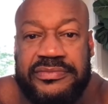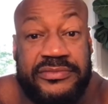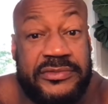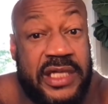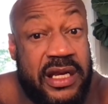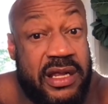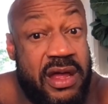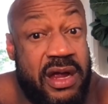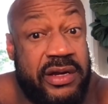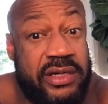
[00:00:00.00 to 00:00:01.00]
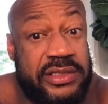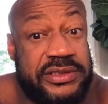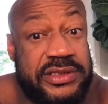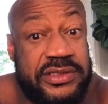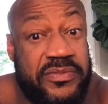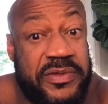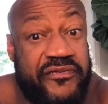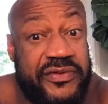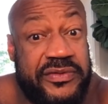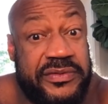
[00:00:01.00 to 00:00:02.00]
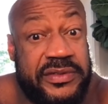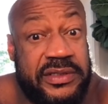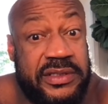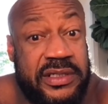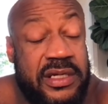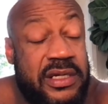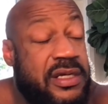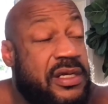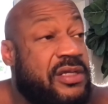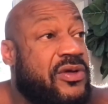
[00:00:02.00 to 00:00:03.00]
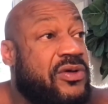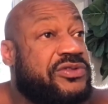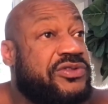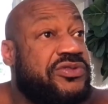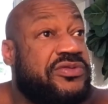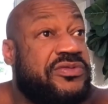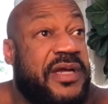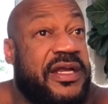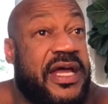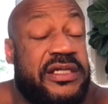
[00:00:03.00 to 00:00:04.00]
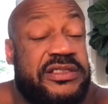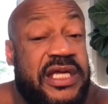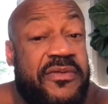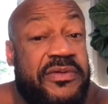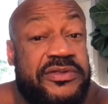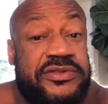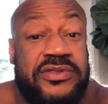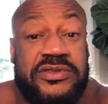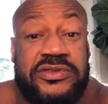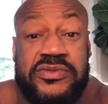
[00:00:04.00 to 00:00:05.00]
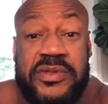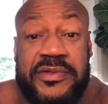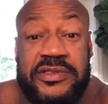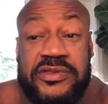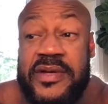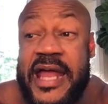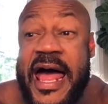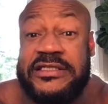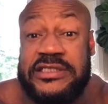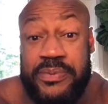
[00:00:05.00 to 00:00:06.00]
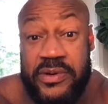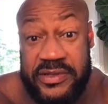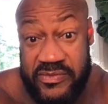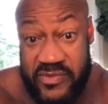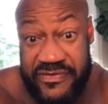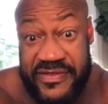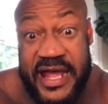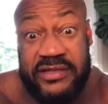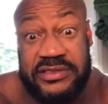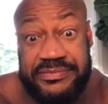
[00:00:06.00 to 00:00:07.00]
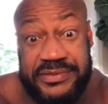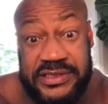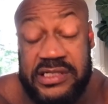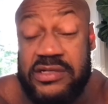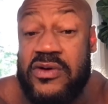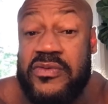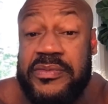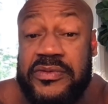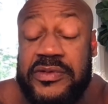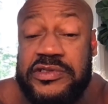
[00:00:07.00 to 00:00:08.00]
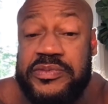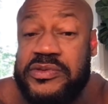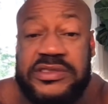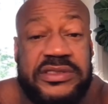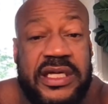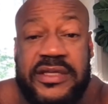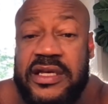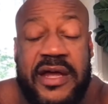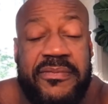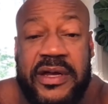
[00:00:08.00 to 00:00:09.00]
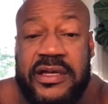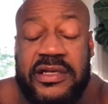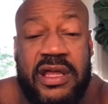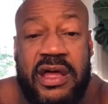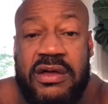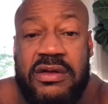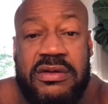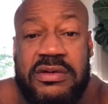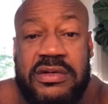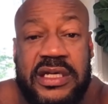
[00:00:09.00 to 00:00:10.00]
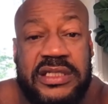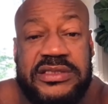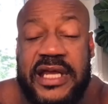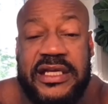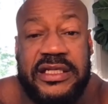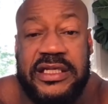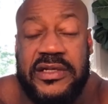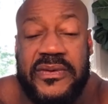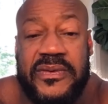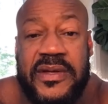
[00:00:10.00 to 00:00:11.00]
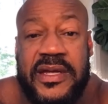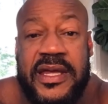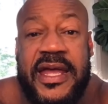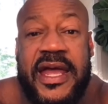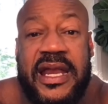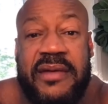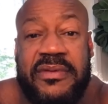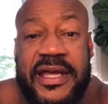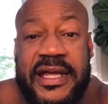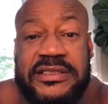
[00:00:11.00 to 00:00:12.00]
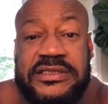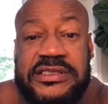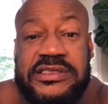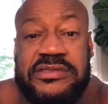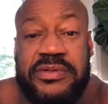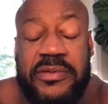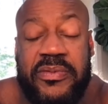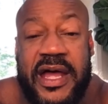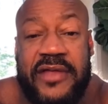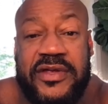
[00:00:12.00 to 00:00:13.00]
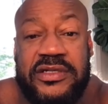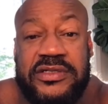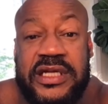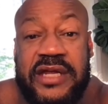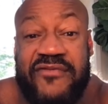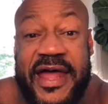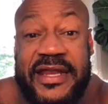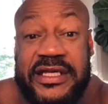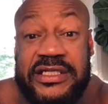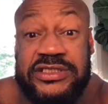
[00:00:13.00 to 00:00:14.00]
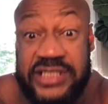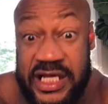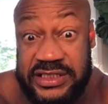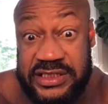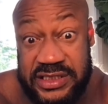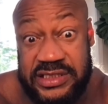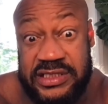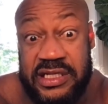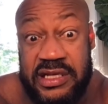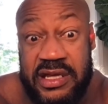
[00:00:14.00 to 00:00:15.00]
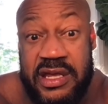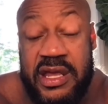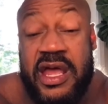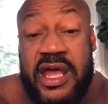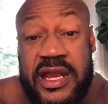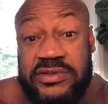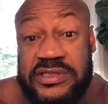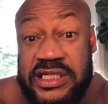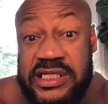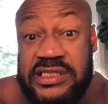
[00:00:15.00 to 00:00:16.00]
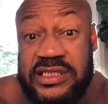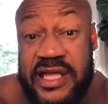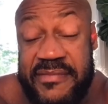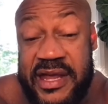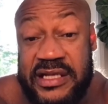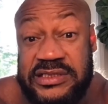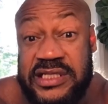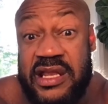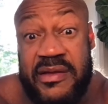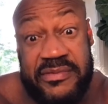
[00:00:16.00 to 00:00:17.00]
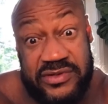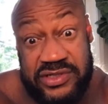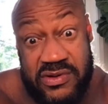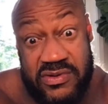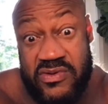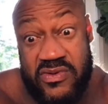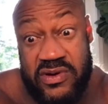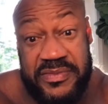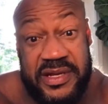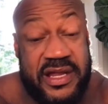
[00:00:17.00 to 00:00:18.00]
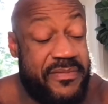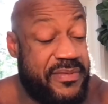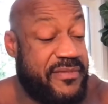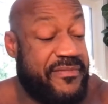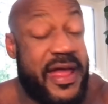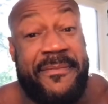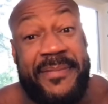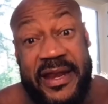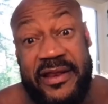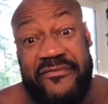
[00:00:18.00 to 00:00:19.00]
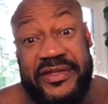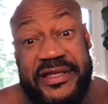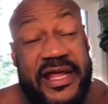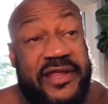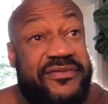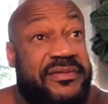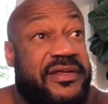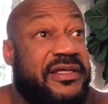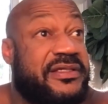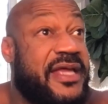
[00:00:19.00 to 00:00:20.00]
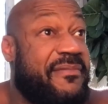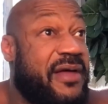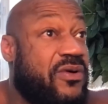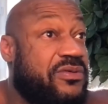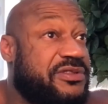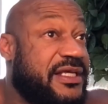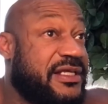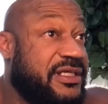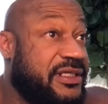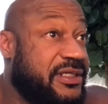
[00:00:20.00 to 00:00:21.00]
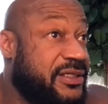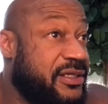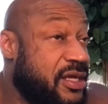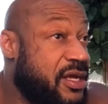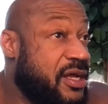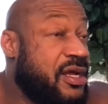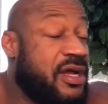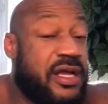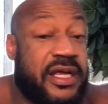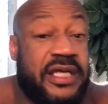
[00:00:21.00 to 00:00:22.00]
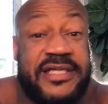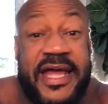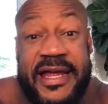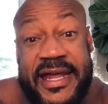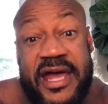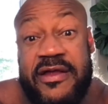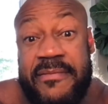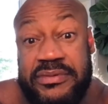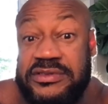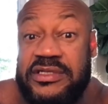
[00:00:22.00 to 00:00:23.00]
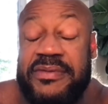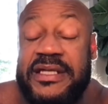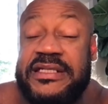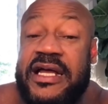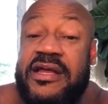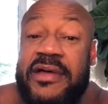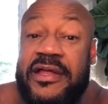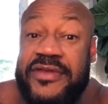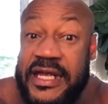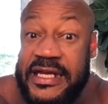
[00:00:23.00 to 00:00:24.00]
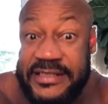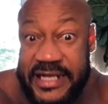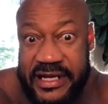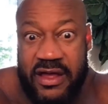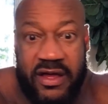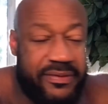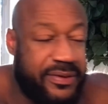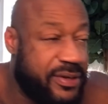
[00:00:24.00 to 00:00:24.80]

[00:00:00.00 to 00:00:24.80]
A lot of car artists here, don't be fooled. Those of you who may not understand what those two women are doing, I support them 1,000%. Go remove those boots. They're not breaking the law. It's illegal. And I'm glad to see some people out there doing it, finally getting justice. And that was keys to that man himself. I'm sure he's going to order me a couple of them. I paid a little $50 for the keys and have my own set of keys in case I encounter a boot someplace that I come out there and take it off.